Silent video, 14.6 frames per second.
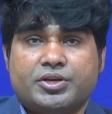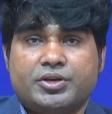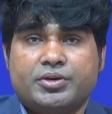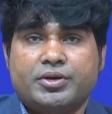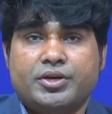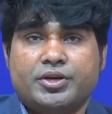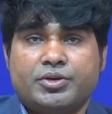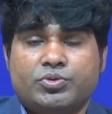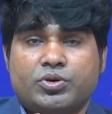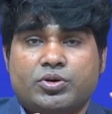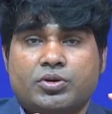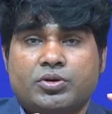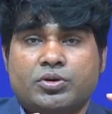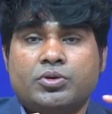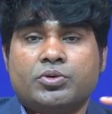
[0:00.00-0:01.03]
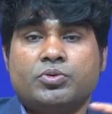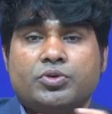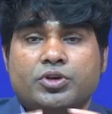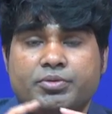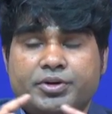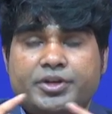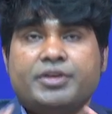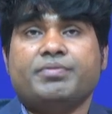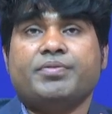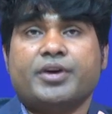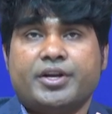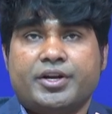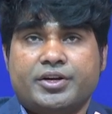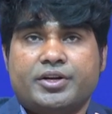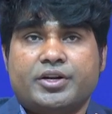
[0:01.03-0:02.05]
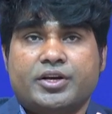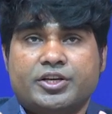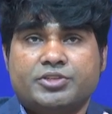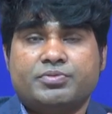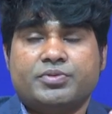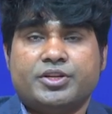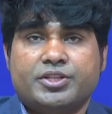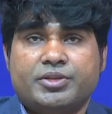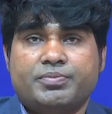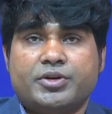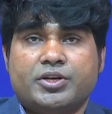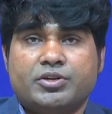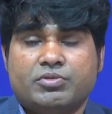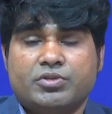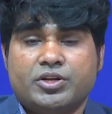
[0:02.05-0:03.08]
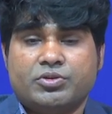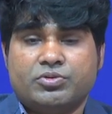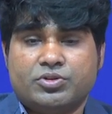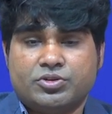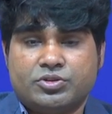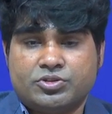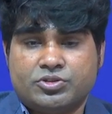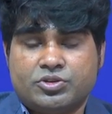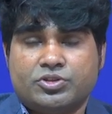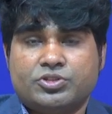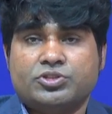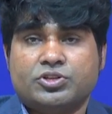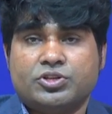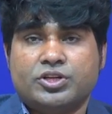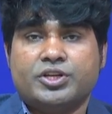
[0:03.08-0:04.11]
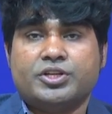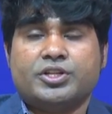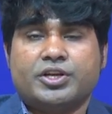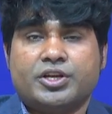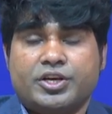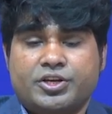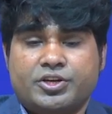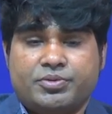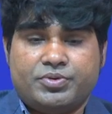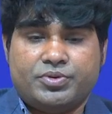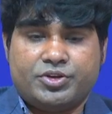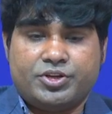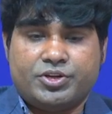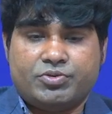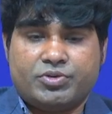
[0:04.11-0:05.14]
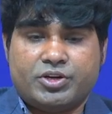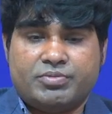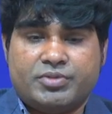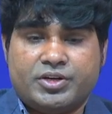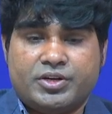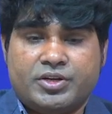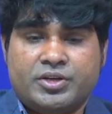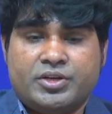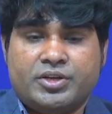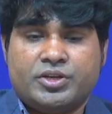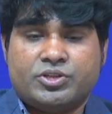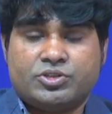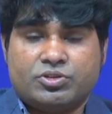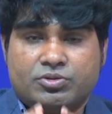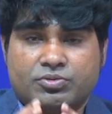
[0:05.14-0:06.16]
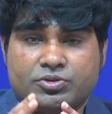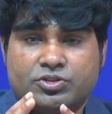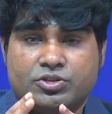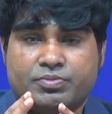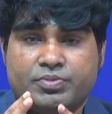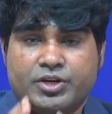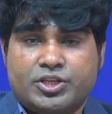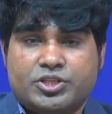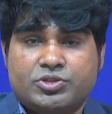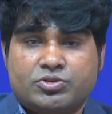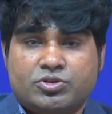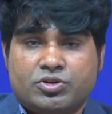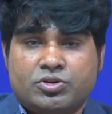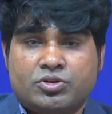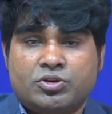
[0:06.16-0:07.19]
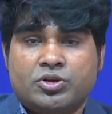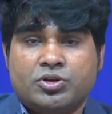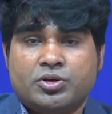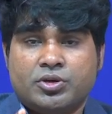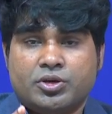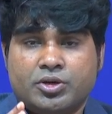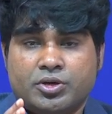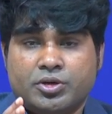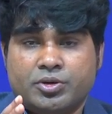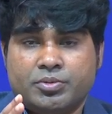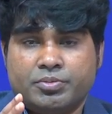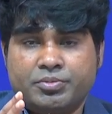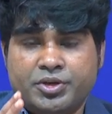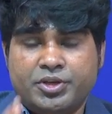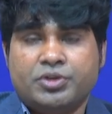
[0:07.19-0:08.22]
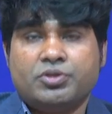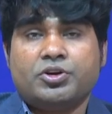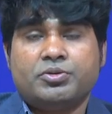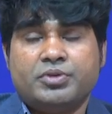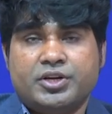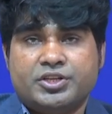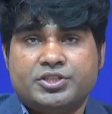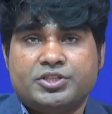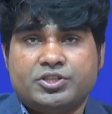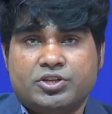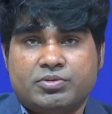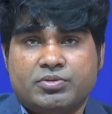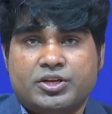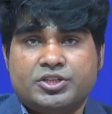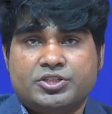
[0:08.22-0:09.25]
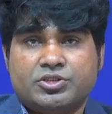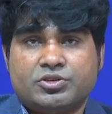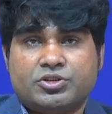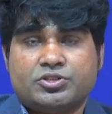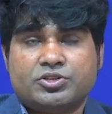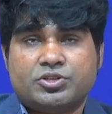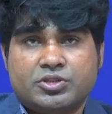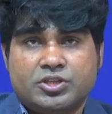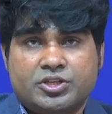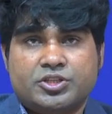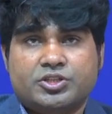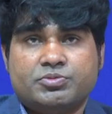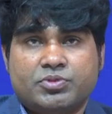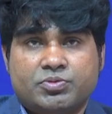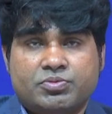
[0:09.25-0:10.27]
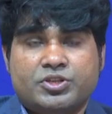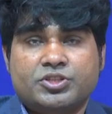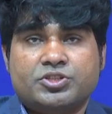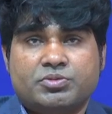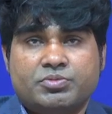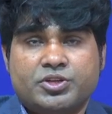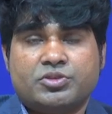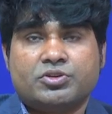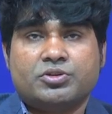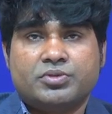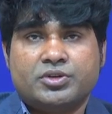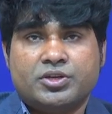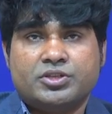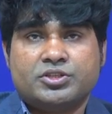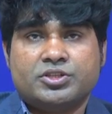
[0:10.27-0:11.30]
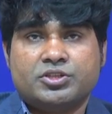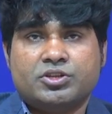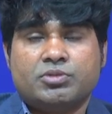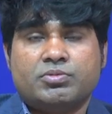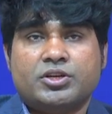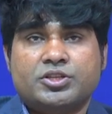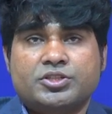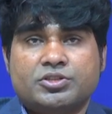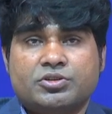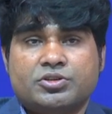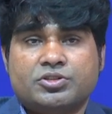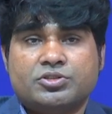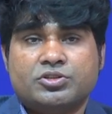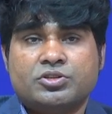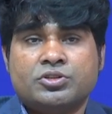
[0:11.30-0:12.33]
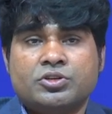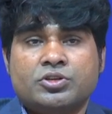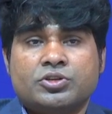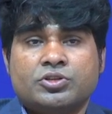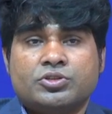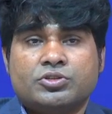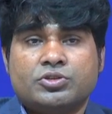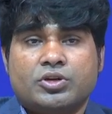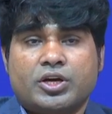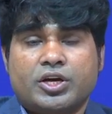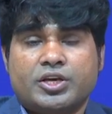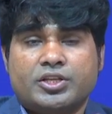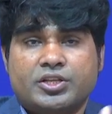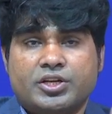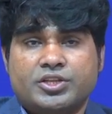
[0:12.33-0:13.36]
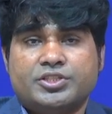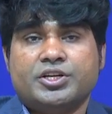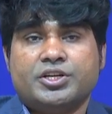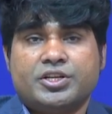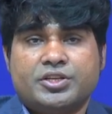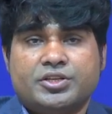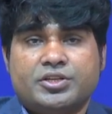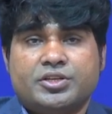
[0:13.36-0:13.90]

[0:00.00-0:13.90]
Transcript: will be different as per the particular structure and the kind of requirement. So, so far as mean confidence interval is concerned, that is population mean confidence interval is concerned. So, either Z